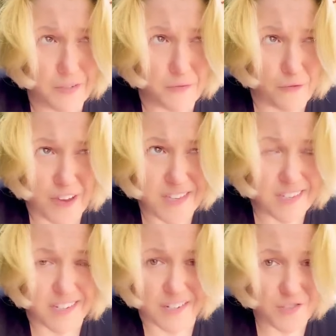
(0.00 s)

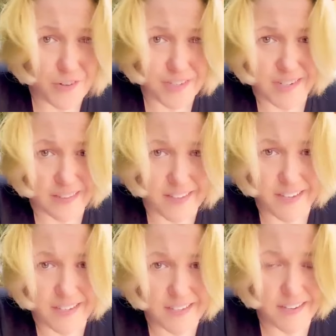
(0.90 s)
vested interest in
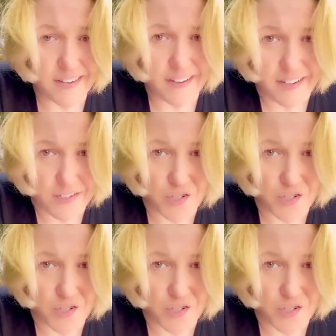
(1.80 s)
this, because a